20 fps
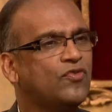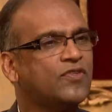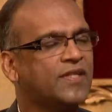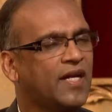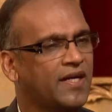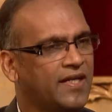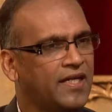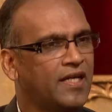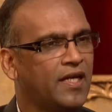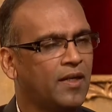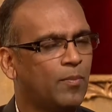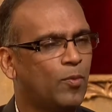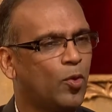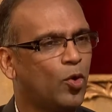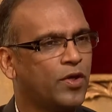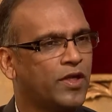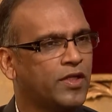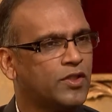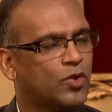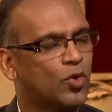studied in a
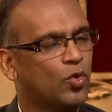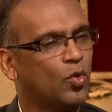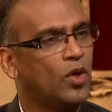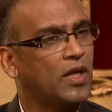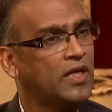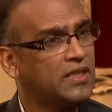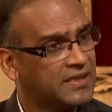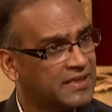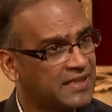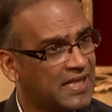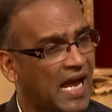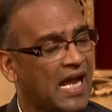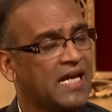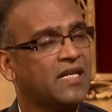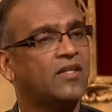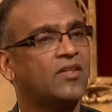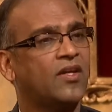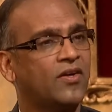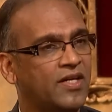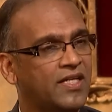boarding school. Is that
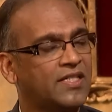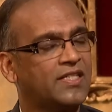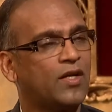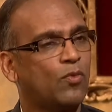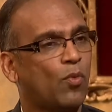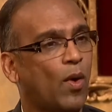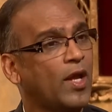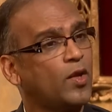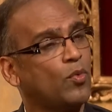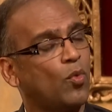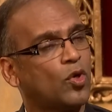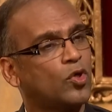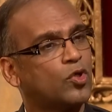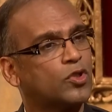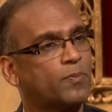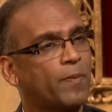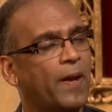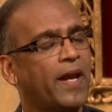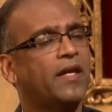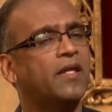the reason why you want to
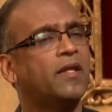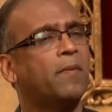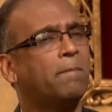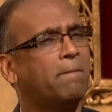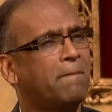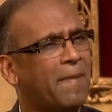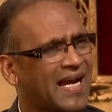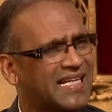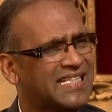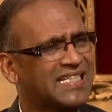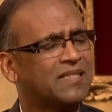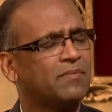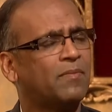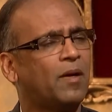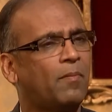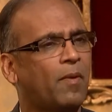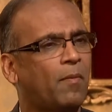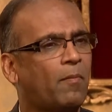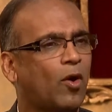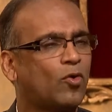spend the
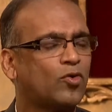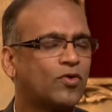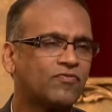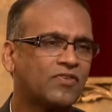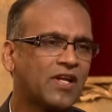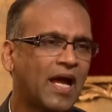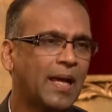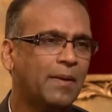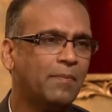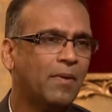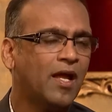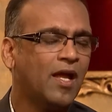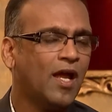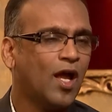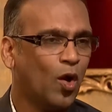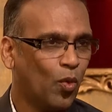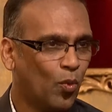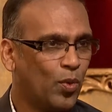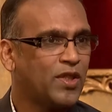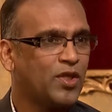maximum amount of time
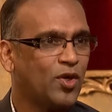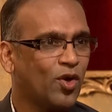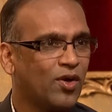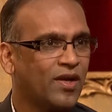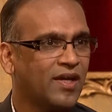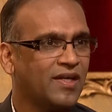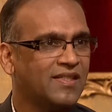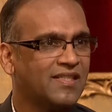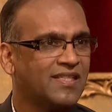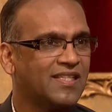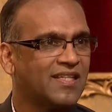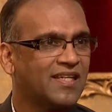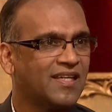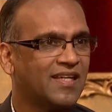with your kids?